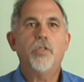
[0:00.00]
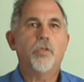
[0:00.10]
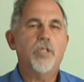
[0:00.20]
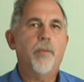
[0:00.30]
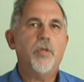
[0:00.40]

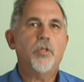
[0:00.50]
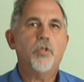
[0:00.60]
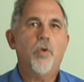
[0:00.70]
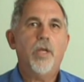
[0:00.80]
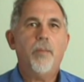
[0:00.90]
So temperature
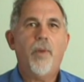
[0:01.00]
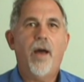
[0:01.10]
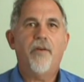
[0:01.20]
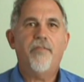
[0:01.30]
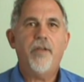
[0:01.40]
training
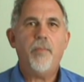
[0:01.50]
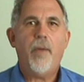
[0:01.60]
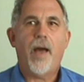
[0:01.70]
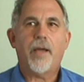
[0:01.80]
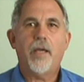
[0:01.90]

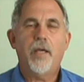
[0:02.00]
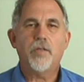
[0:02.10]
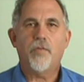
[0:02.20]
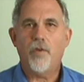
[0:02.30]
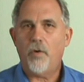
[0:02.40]
biofeedback
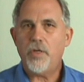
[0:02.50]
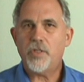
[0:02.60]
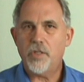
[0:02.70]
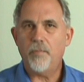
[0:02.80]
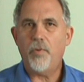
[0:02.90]
is a very
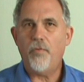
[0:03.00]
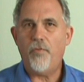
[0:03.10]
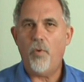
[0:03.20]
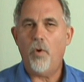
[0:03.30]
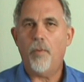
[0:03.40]
simple
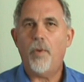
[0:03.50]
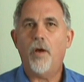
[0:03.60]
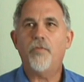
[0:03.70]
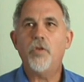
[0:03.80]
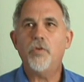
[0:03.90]
form
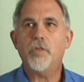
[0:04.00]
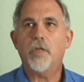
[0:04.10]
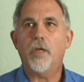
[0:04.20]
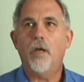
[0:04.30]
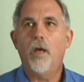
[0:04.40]
of
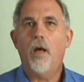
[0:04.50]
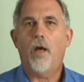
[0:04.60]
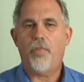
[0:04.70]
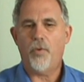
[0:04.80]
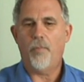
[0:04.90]
using
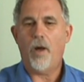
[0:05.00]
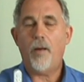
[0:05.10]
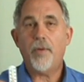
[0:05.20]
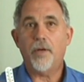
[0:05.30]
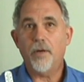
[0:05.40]
a
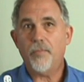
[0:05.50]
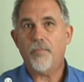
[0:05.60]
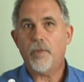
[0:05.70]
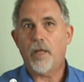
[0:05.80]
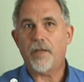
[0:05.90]
thermometer
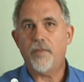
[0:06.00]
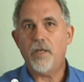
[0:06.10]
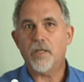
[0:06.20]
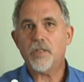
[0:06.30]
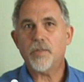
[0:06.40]
like
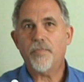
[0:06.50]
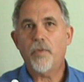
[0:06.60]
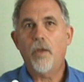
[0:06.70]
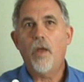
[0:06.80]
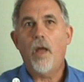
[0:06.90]
this
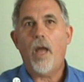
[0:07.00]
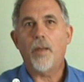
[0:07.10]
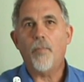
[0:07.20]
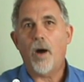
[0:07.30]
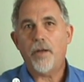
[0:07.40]

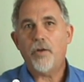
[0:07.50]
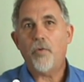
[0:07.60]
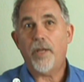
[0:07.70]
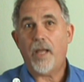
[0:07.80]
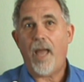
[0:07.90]
and
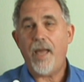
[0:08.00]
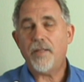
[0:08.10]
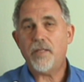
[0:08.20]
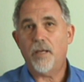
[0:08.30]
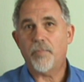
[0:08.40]
monitoring
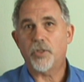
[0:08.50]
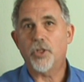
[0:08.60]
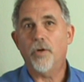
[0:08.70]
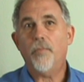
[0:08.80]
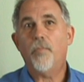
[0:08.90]
hand
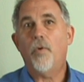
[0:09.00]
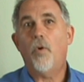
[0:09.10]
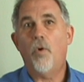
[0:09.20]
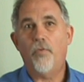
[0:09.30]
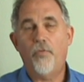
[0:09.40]
temperature
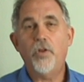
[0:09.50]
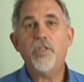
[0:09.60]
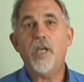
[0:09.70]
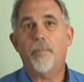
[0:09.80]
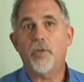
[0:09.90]
or foot
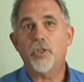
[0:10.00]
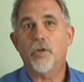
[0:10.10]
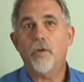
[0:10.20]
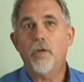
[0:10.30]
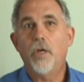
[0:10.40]

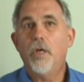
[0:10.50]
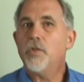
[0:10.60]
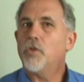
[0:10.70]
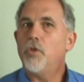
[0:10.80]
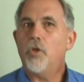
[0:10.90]
temperature
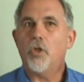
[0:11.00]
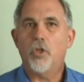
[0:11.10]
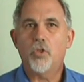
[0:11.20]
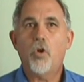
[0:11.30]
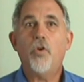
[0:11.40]
so you can
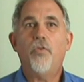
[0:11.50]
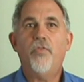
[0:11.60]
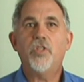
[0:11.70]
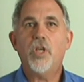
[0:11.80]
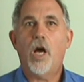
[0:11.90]
control your
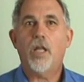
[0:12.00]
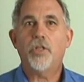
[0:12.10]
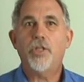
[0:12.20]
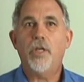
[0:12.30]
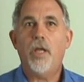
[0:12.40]

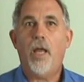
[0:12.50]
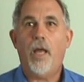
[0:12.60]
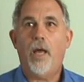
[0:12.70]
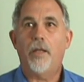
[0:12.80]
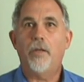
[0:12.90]
physiology
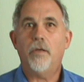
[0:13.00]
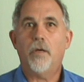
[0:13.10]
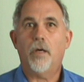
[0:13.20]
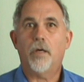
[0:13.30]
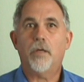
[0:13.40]
and
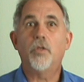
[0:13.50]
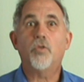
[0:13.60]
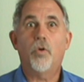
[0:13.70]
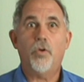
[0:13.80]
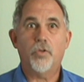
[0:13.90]
uh,
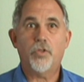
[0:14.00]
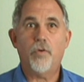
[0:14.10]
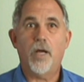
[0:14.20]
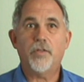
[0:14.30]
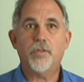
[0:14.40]
control your
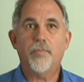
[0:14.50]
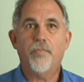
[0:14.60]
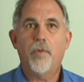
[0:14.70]
stress.